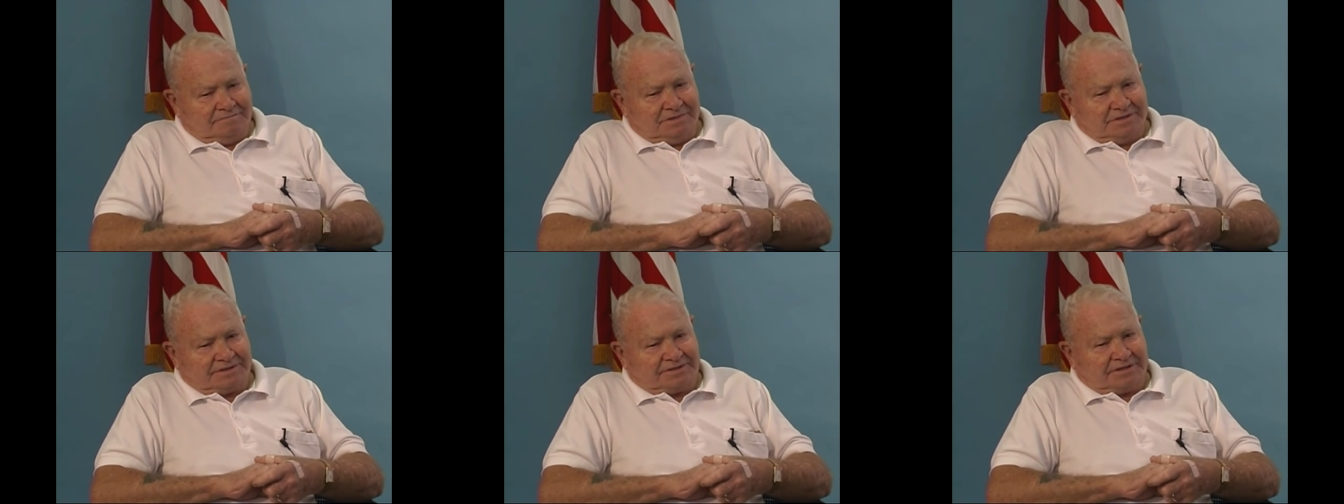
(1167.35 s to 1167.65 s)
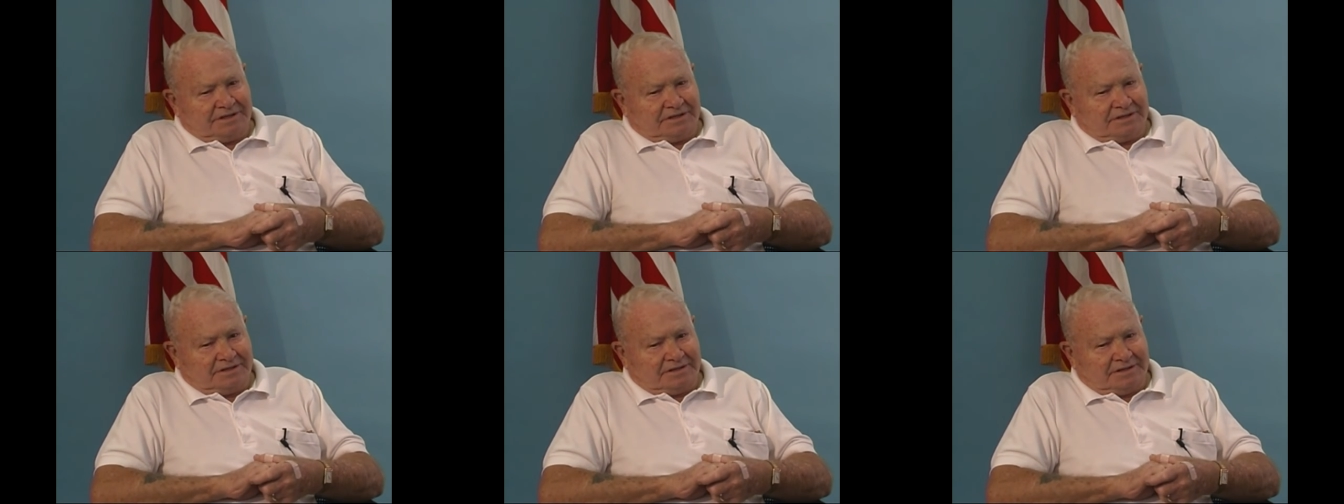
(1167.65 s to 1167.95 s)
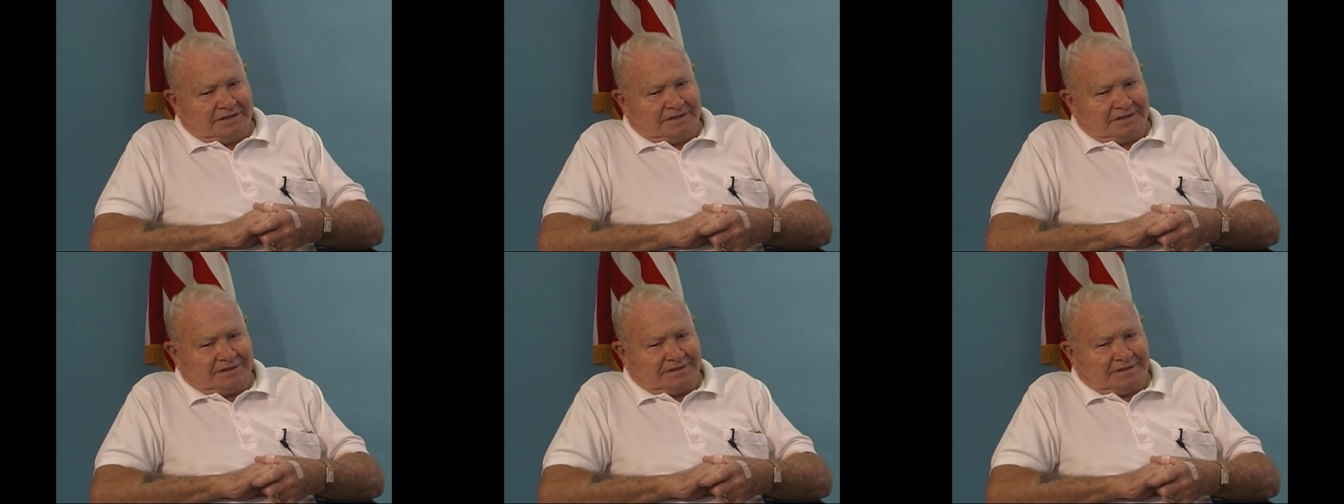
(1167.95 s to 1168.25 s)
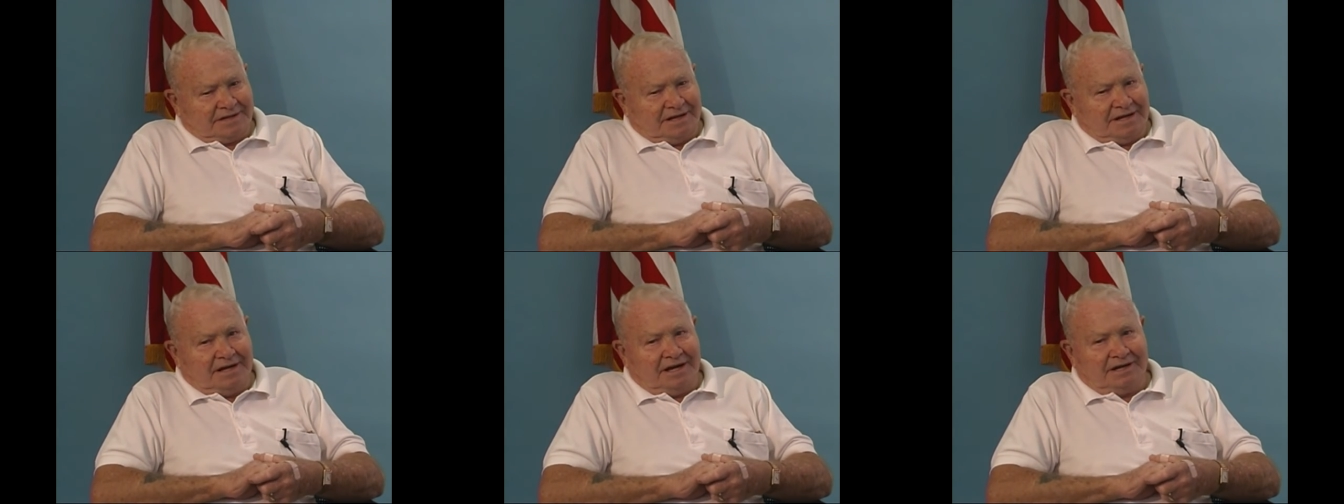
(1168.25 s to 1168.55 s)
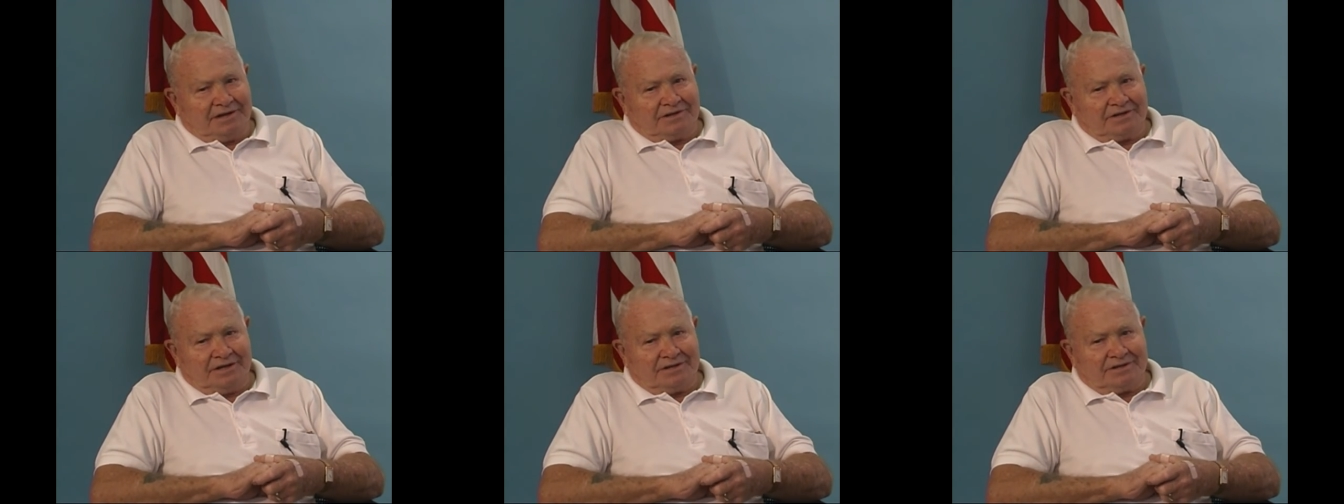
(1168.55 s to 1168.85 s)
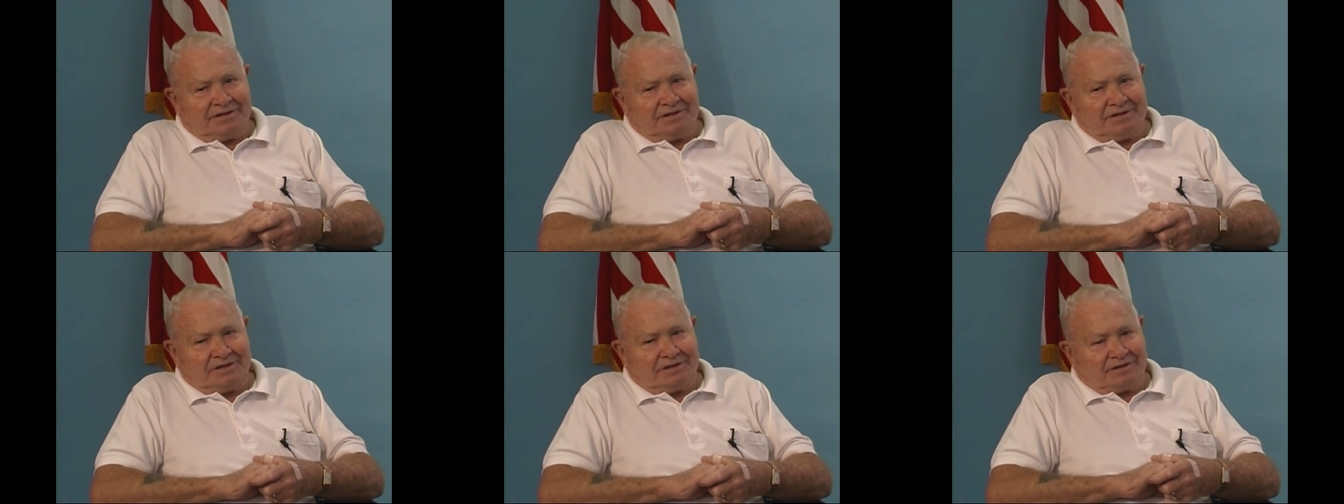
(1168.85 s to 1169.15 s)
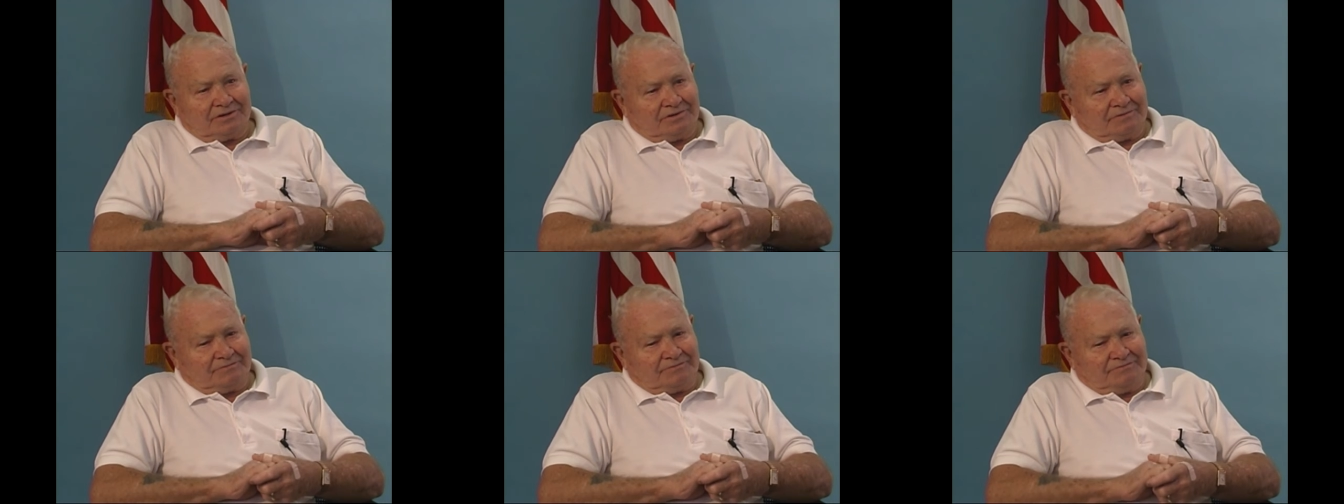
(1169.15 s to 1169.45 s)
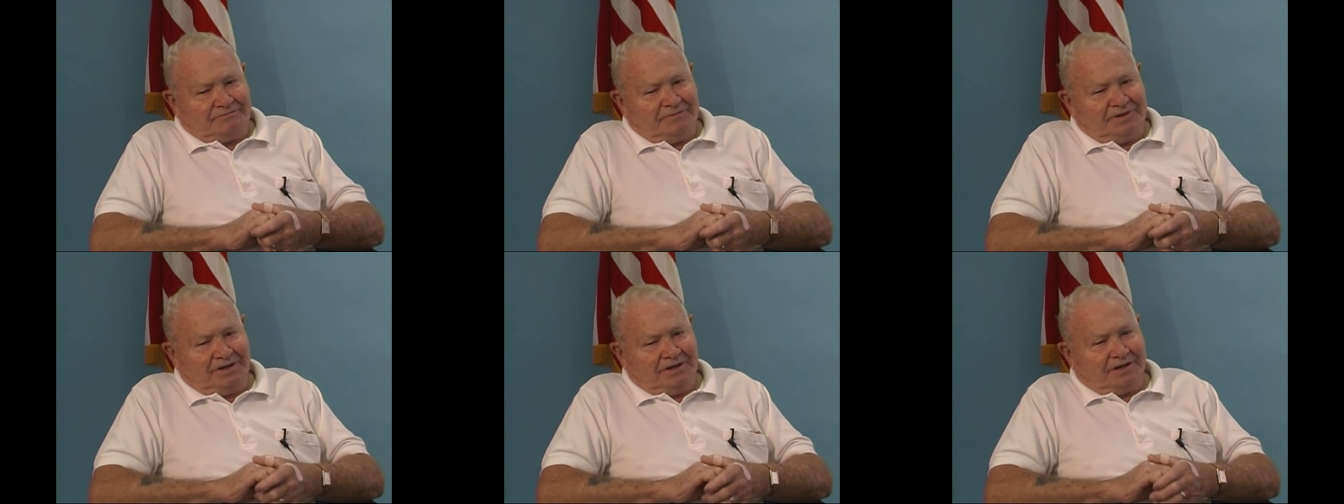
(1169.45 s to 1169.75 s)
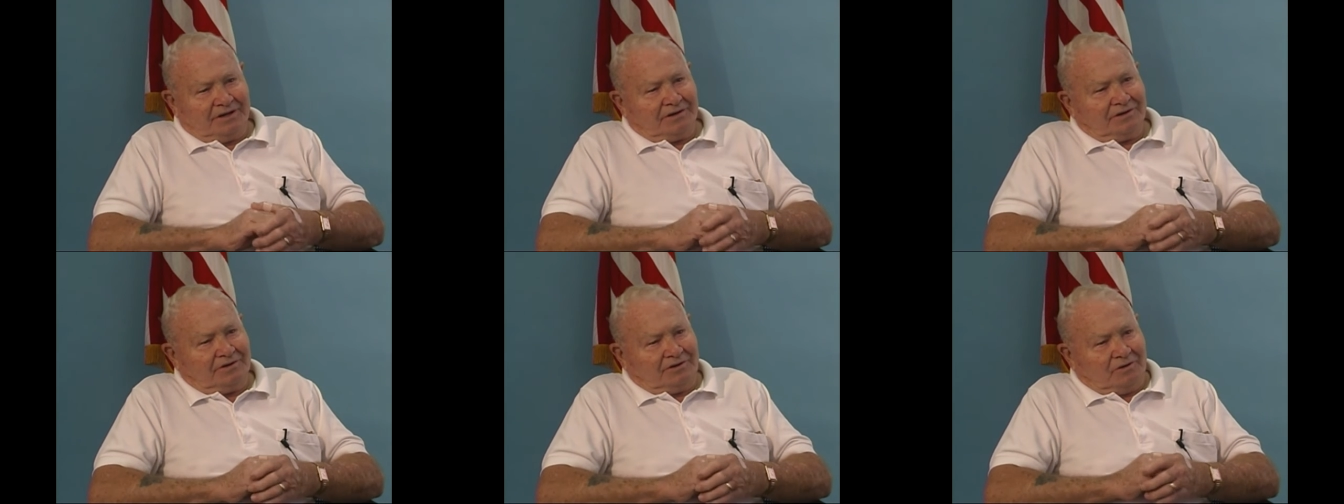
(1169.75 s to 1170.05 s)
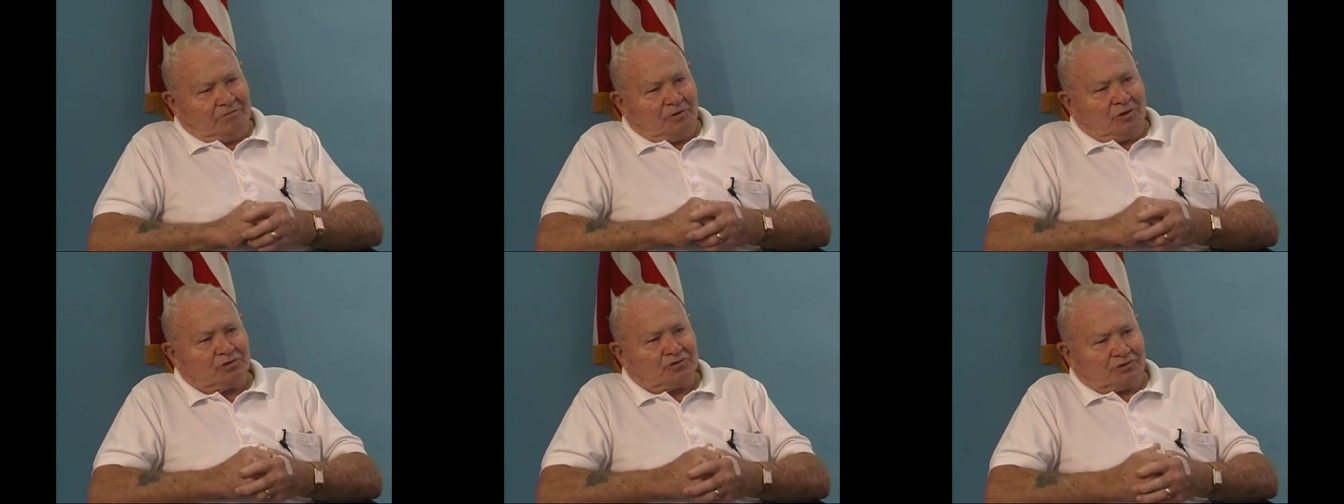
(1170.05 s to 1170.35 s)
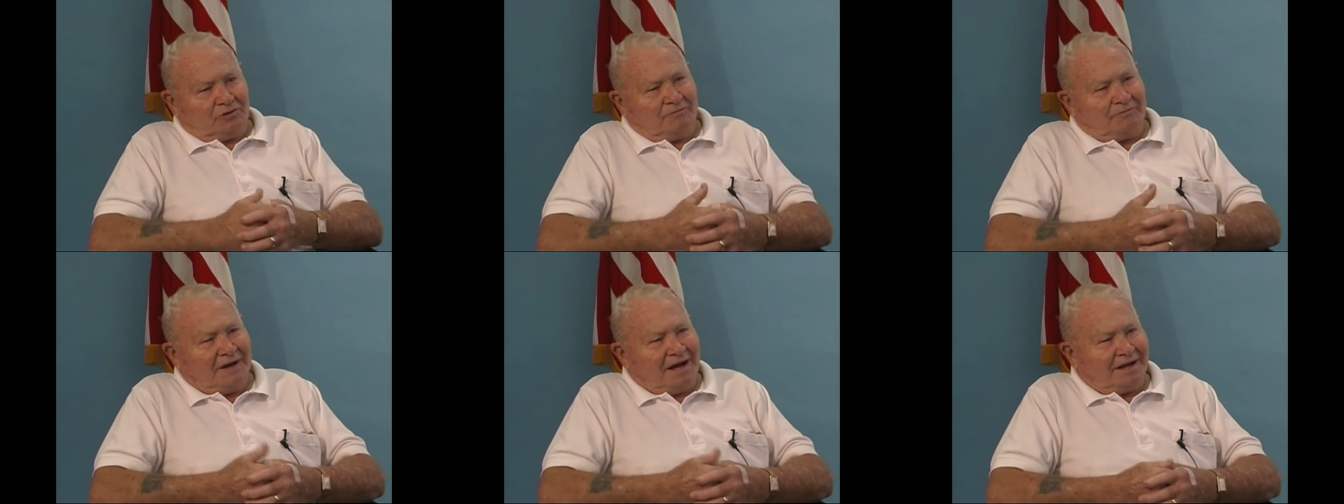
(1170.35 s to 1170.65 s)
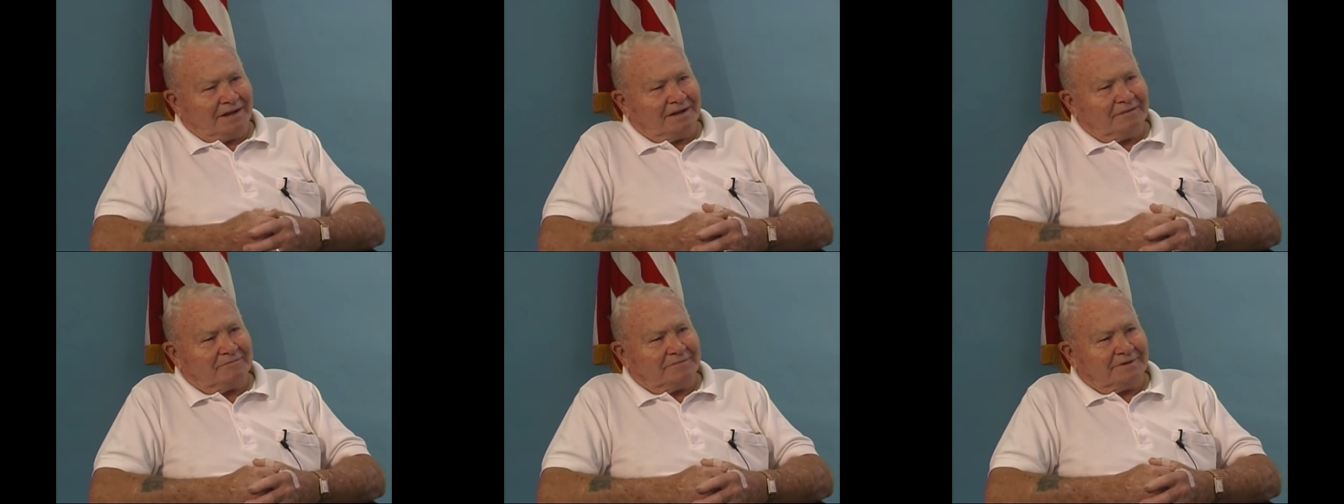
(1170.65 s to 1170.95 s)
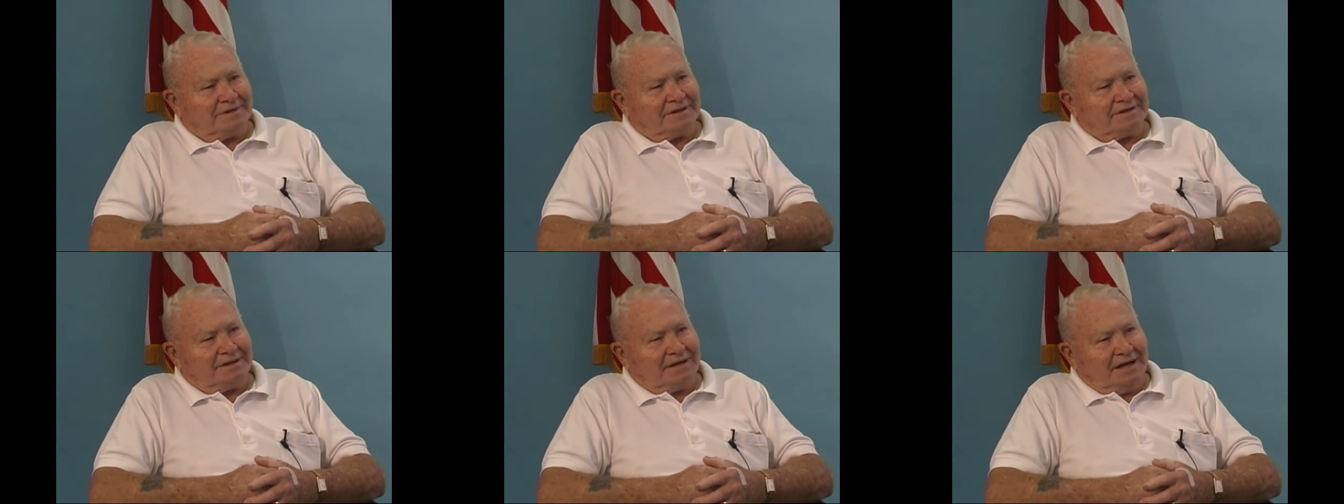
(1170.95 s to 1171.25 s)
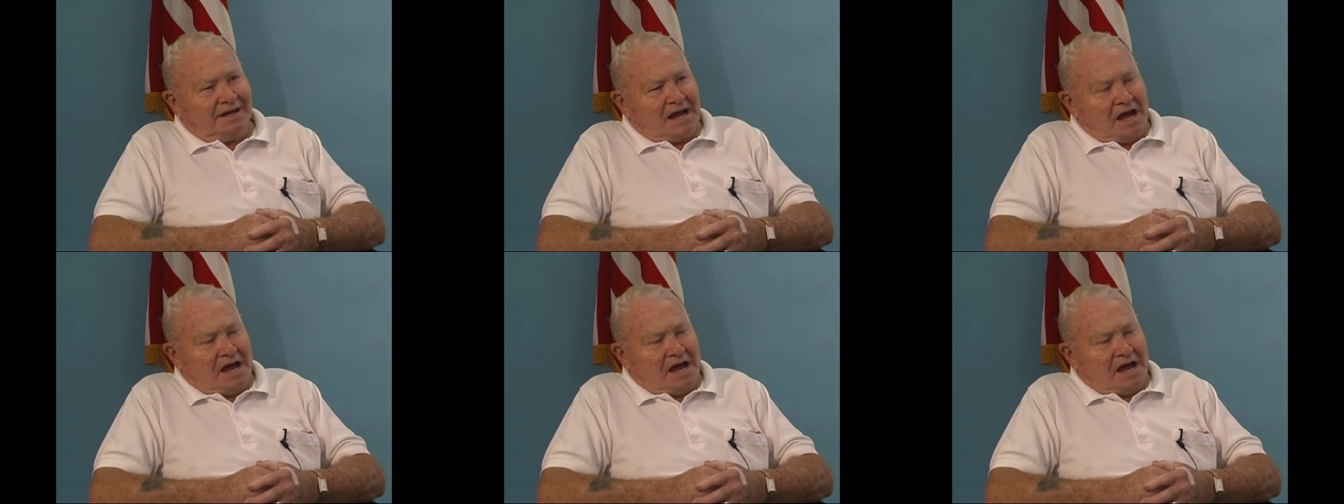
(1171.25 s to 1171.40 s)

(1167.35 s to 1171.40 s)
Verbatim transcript: but uh, and I intended to be a commercial pilot, but